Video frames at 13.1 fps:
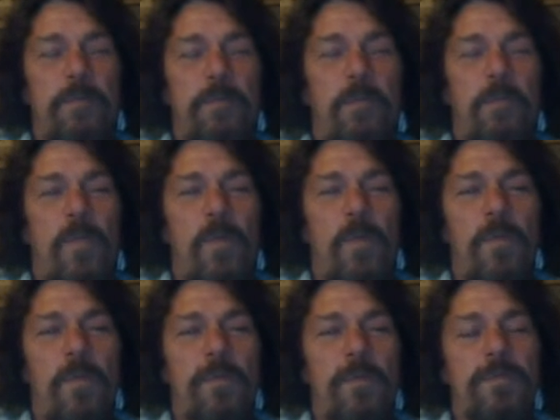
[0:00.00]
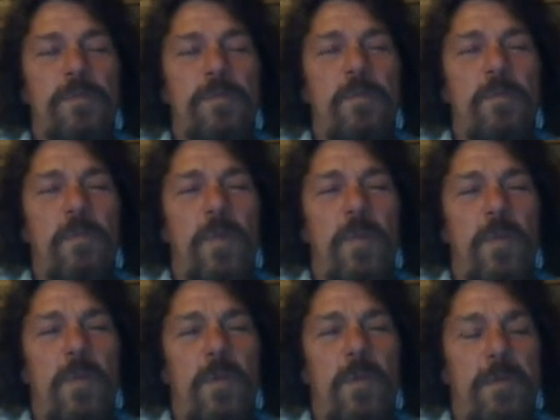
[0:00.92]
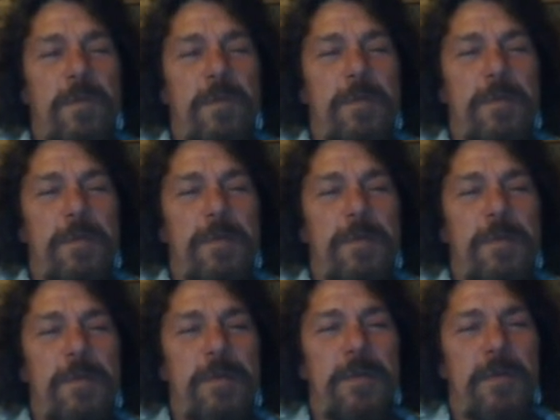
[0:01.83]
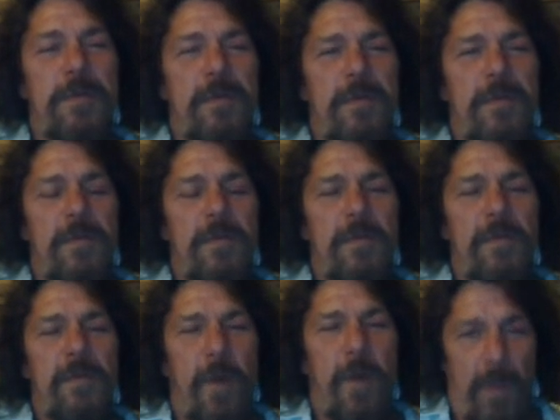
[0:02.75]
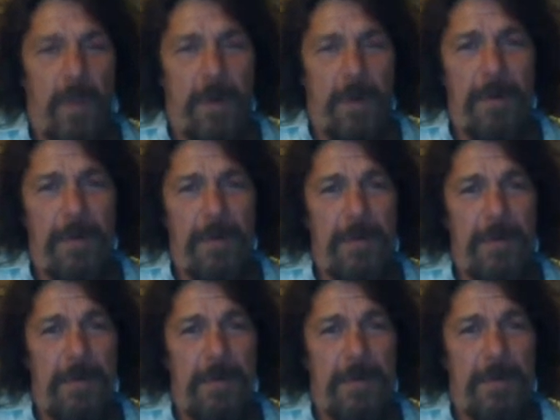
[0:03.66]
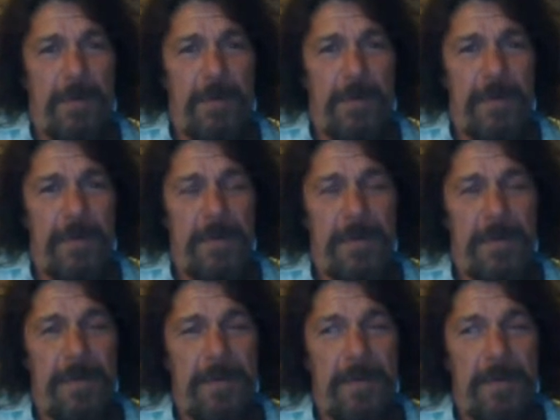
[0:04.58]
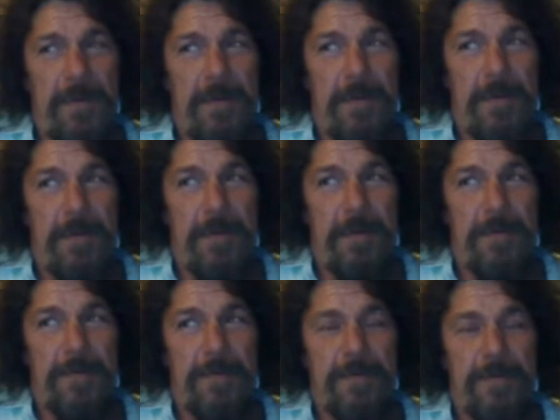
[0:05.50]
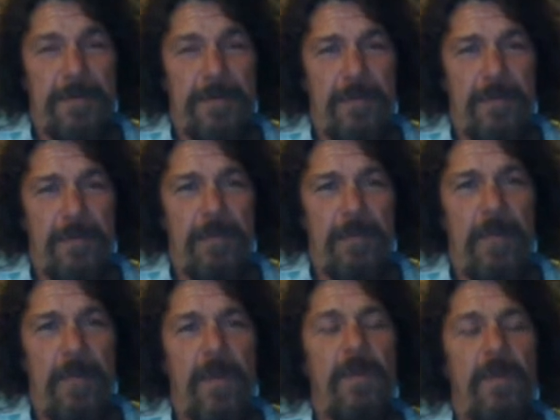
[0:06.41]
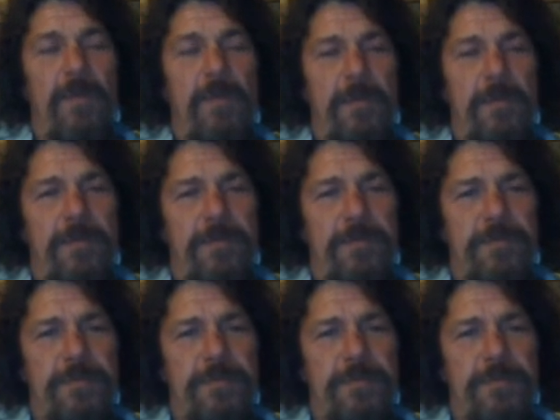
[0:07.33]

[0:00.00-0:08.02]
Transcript: The person shown says nothing.